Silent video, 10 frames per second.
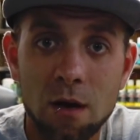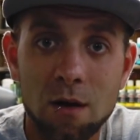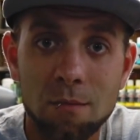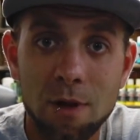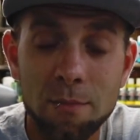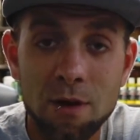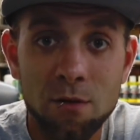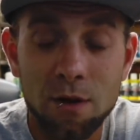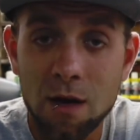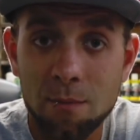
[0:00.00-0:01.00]
Let me
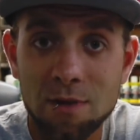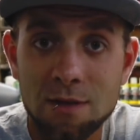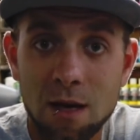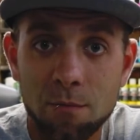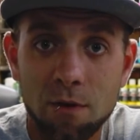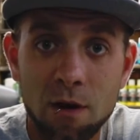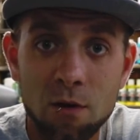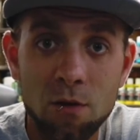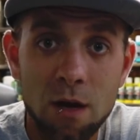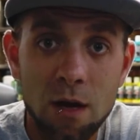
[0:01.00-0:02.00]
know in the comments down
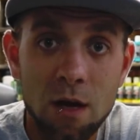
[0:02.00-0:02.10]
below.